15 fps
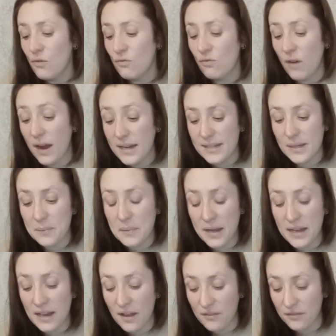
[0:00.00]
Right,
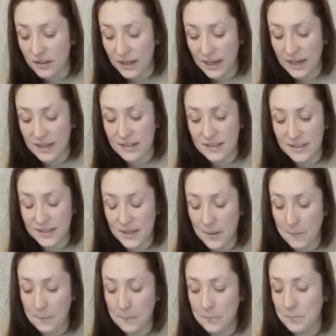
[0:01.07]
my
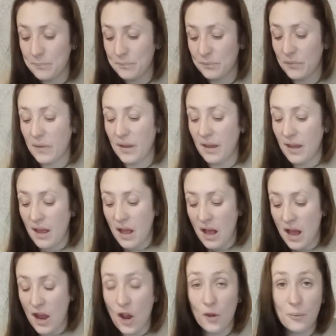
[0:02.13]
lovelies.
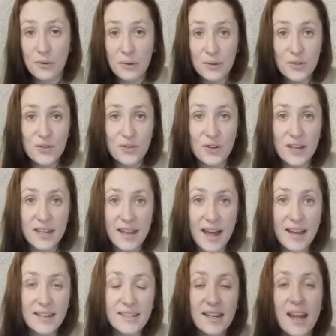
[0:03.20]
I hope you enjoyed
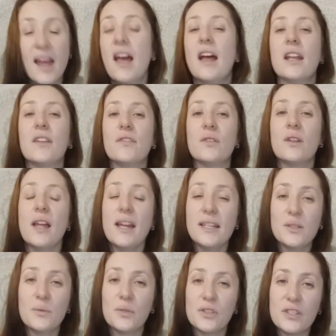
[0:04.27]
that. And if you'd
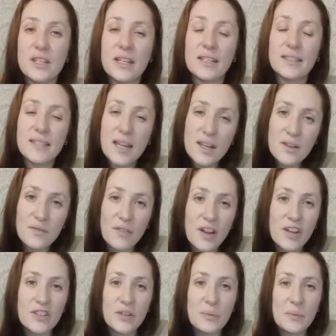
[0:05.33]
like to watch the extended
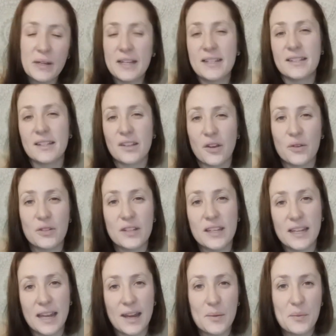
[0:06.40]
version, please go to
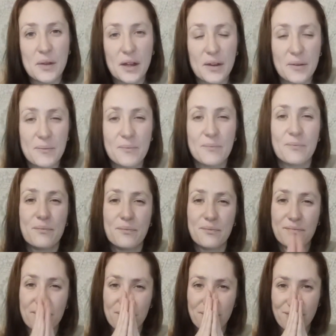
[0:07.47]
the link below.
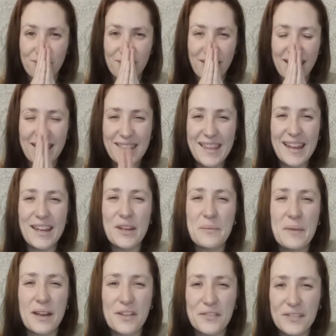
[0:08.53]
Thank
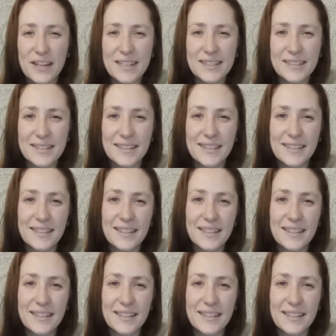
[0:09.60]
you, my lovelies.